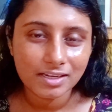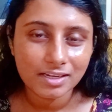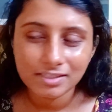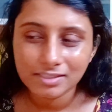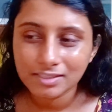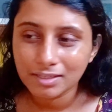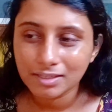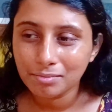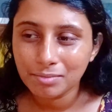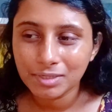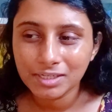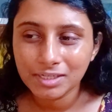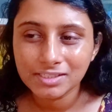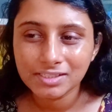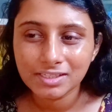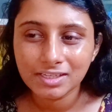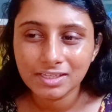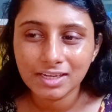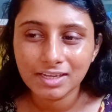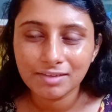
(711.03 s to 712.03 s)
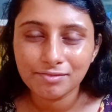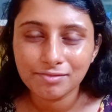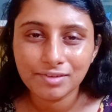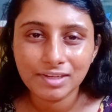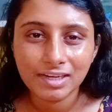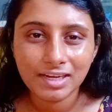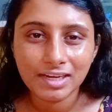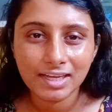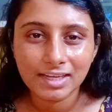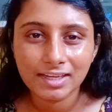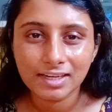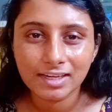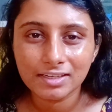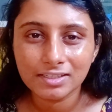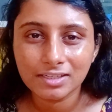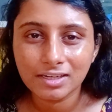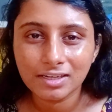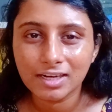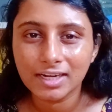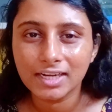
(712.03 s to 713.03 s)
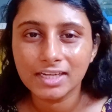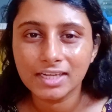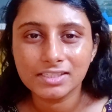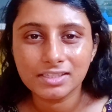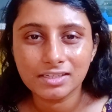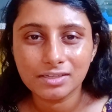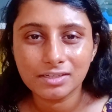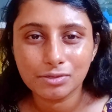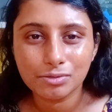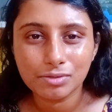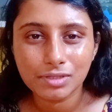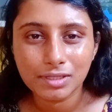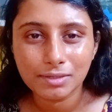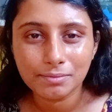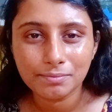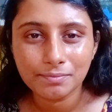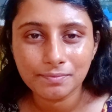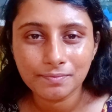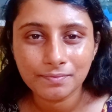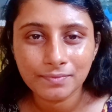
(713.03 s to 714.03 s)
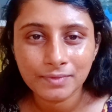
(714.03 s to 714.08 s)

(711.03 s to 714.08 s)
Some reason I feel like a connection to them.